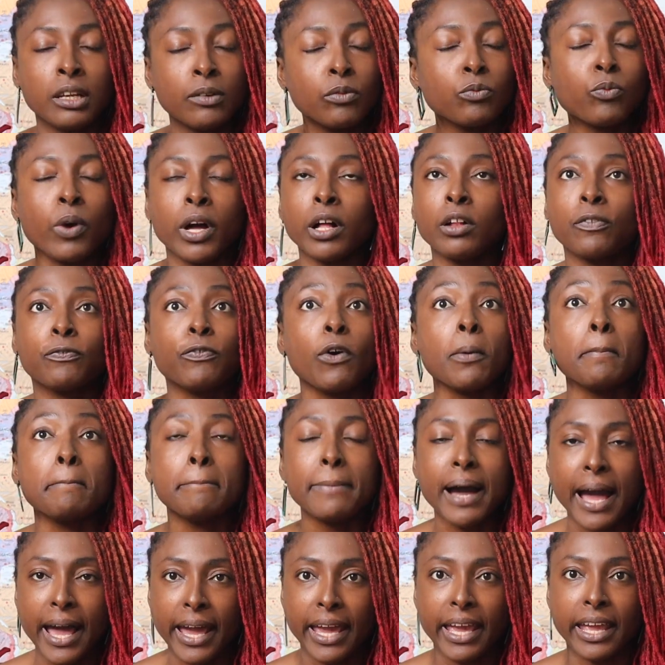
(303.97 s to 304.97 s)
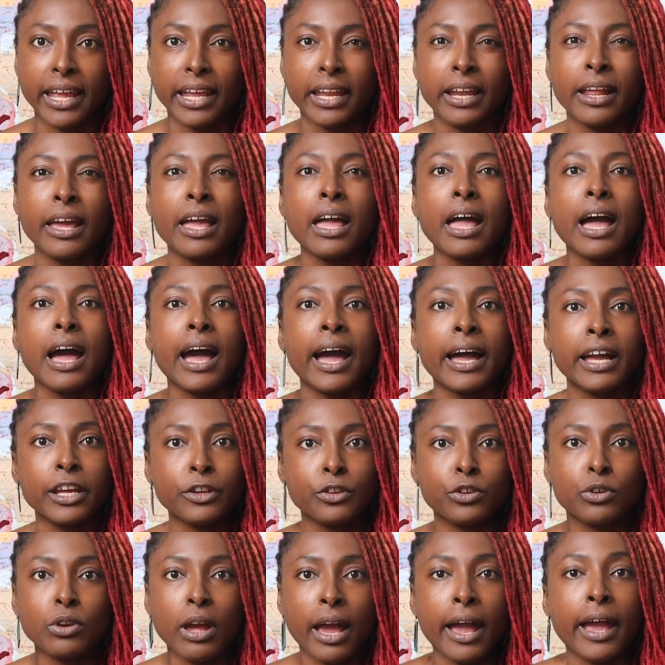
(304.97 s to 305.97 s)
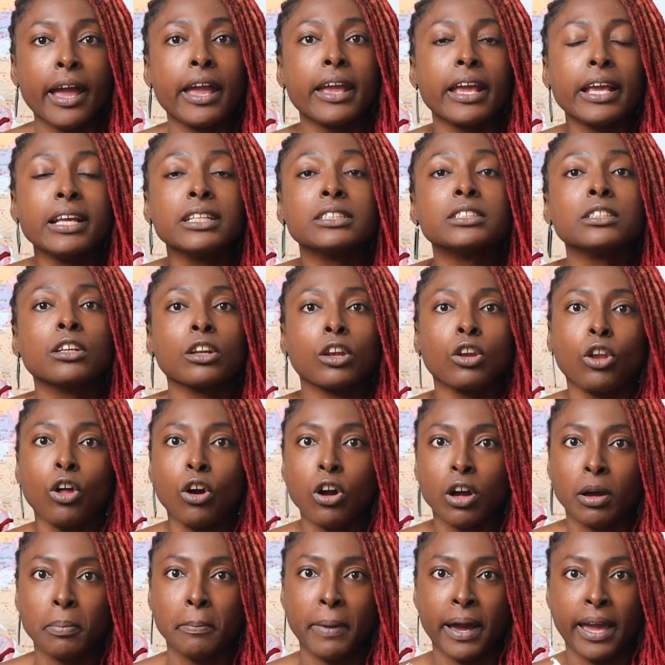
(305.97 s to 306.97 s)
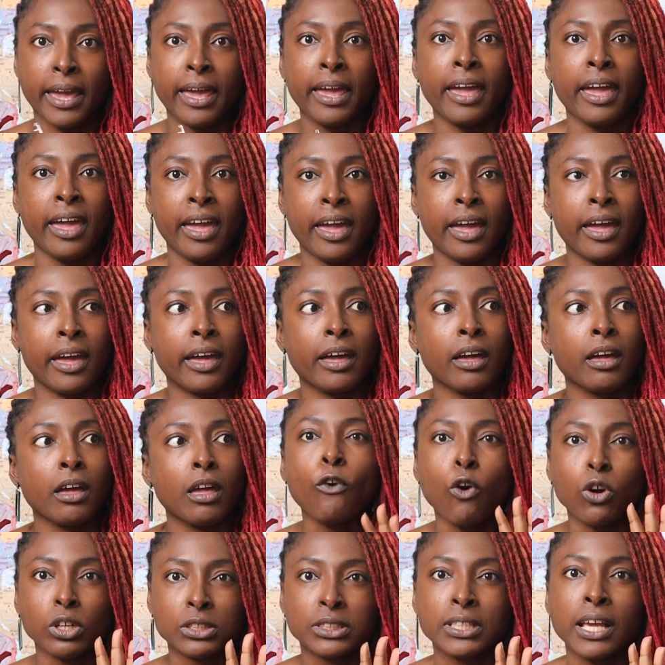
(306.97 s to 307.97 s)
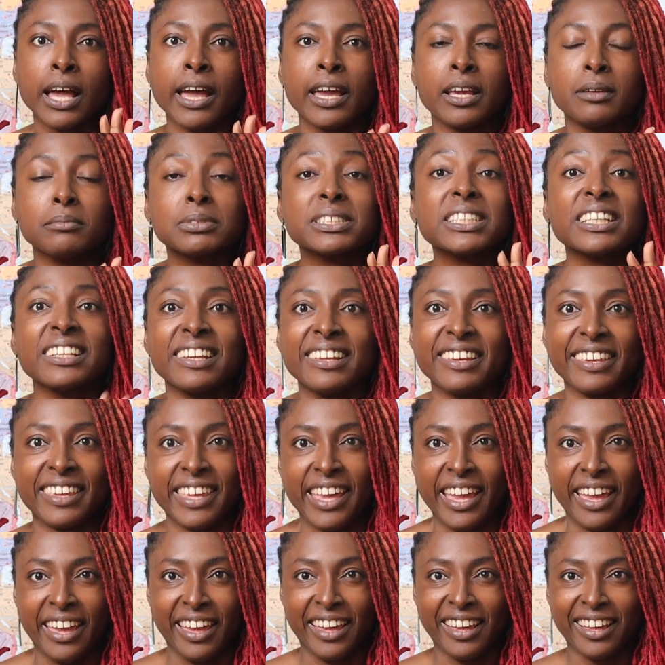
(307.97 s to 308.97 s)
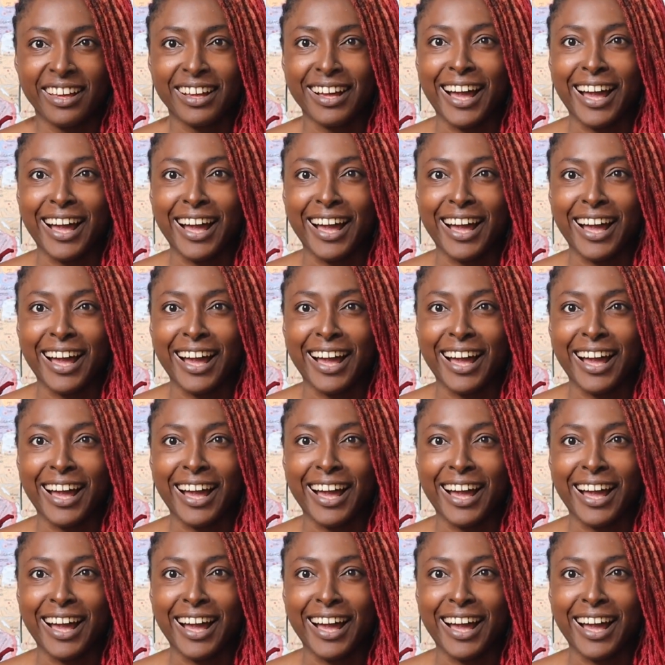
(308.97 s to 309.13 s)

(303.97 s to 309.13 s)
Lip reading: Well, for mine, I interlock my hair 4 times in a year.